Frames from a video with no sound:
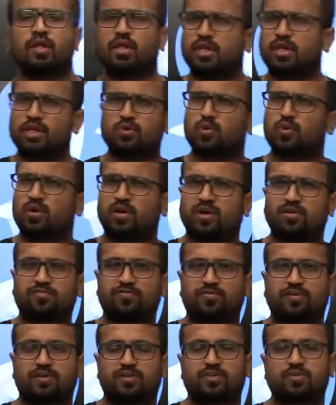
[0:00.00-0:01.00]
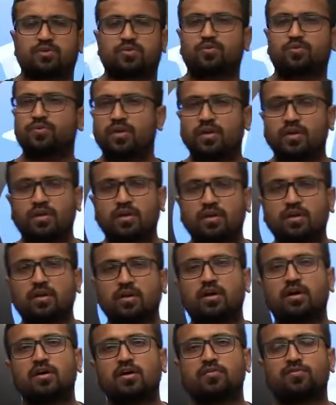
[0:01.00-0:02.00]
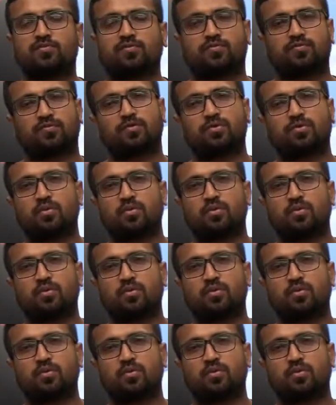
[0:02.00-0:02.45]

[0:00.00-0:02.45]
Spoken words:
each one of us, we love